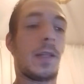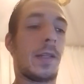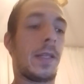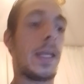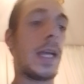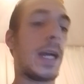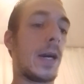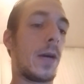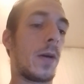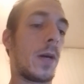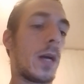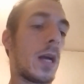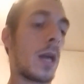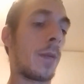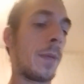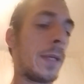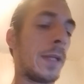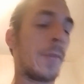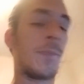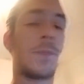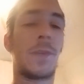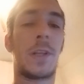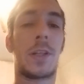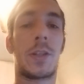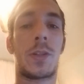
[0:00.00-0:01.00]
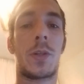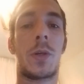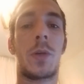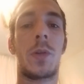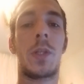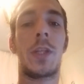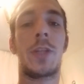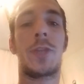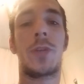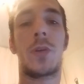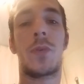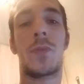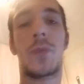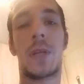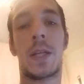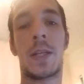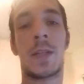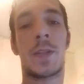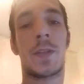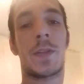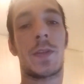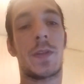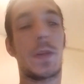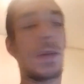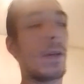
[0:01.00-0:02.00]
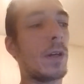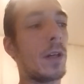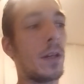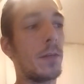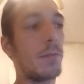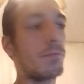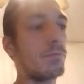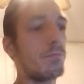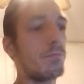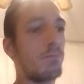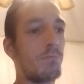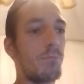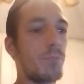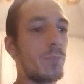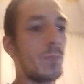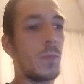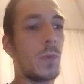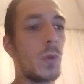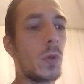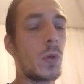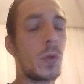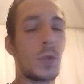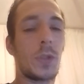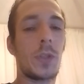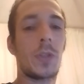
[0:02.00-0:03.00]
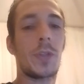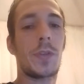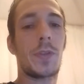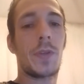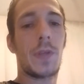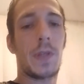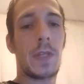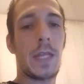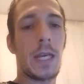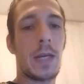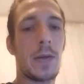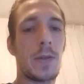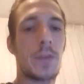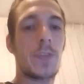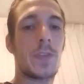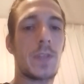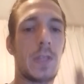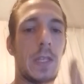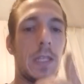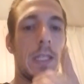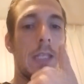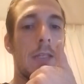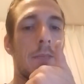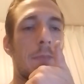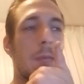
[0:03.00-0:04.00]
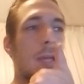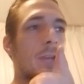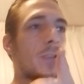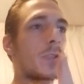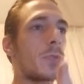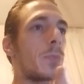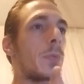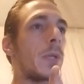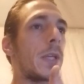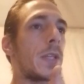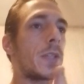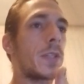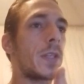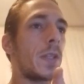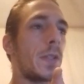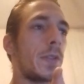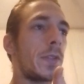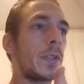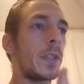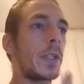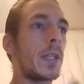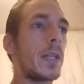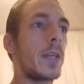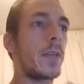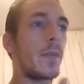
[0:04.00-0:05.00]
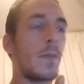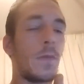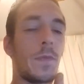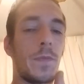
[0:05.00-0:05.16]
Now, I mean, there are only 2 things ordered. Now, it's the master brake cylinder,